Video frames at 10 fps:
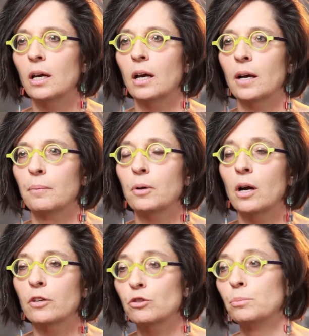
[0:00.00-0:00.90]
um,
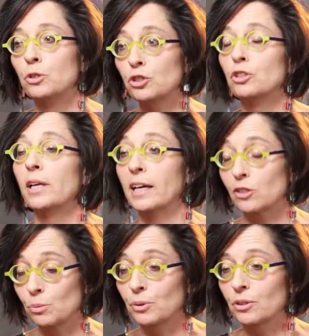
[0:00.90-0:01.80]
contributional
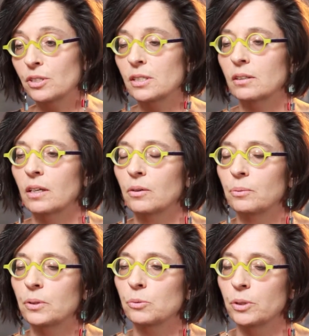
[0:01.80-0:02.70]
experts
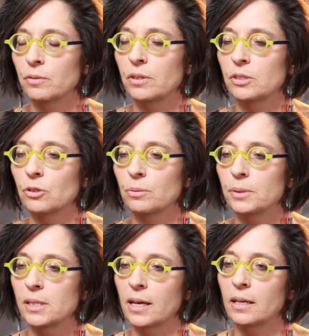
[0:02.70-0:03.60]
uh, is one of the
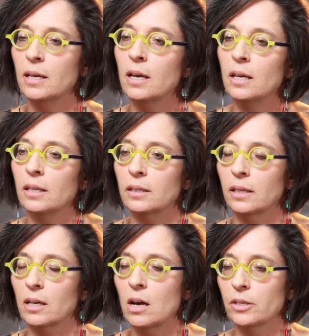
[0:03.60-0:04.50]
terms that,
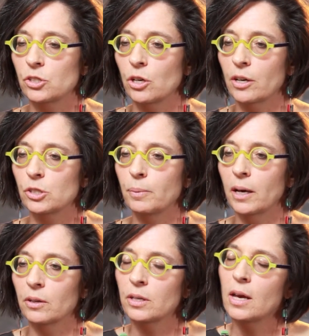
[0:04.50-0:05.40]
that Collins talks
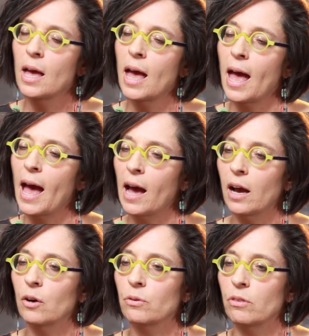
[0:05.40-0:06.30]
about,
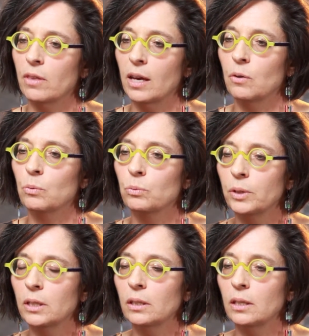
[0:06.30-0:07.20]
how they
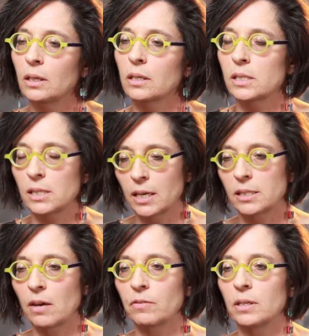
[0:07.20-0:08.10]
really
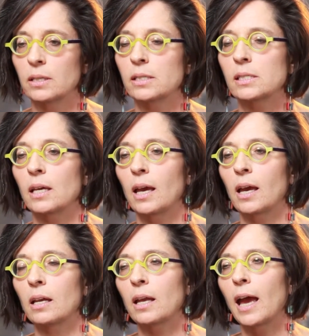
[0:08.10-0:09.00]
assess evidence
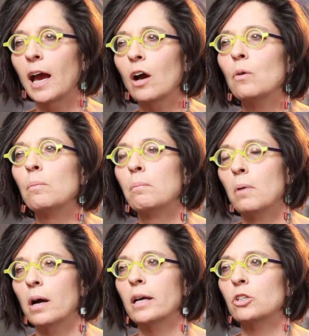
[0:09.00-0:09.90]
and how
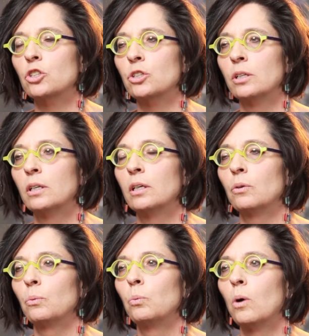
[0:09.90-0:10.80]
much
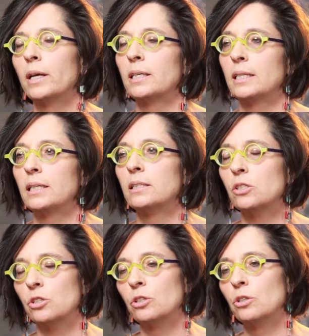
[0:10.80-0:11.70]
one
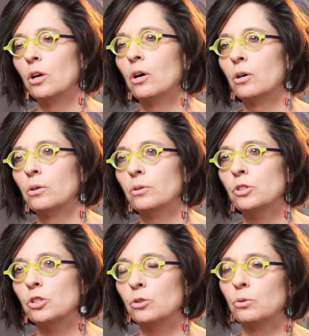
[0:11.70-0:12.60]
needs to know
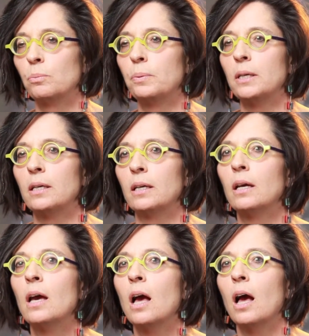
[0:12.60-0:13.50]
to be